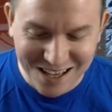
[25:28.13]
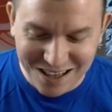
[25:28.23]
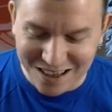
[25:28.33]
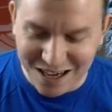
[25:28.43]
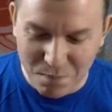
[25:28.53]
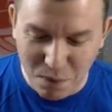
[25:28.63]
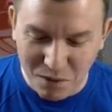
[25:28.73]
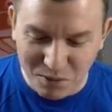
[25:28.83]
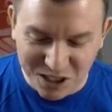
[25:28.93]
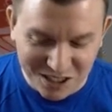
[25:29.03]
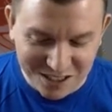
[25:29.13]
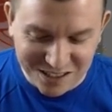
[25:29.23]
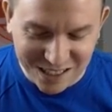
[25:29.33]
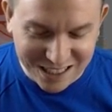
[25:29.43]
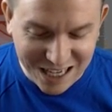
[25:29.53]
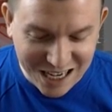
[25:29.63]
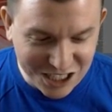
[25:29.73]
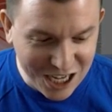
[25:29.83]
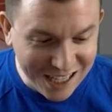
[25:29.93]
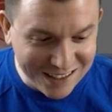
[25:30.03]
like publishers to like take a
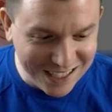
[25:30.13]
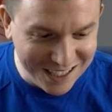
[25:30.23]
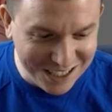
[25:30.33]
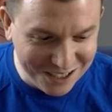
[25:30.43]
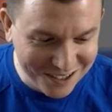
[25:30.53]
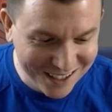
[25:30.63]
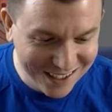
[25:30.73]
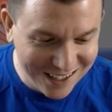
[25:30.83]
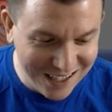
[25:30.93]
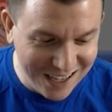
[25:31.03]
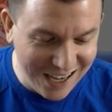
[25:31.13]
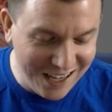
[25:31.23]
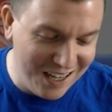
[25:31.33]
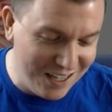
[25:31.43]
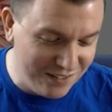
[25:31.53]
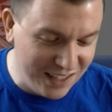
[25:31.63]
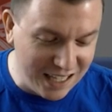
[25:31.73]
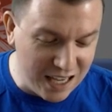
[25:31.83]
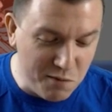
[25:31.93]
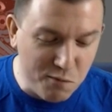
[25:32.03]
chance on you.
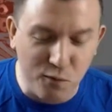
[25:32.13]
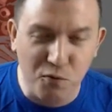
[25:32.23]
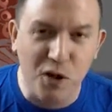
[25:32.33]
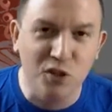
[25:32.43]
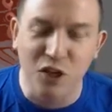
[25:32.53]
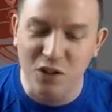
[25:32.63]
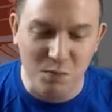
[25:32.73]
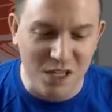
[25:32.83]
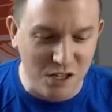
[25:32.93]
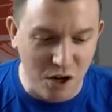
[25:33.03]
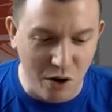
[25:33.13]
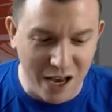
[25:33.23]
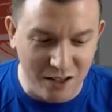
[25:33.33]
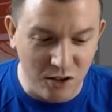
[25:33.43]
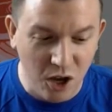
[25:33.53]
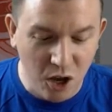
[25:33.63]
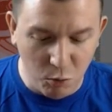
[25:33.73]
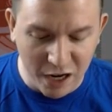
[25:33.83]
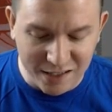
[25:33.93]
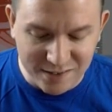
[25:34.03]
It frustrates me to no end
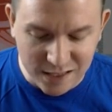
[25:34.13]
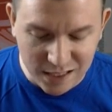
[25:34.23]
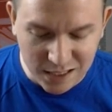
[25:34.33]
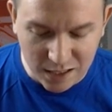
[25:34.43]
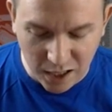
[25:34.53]
when I see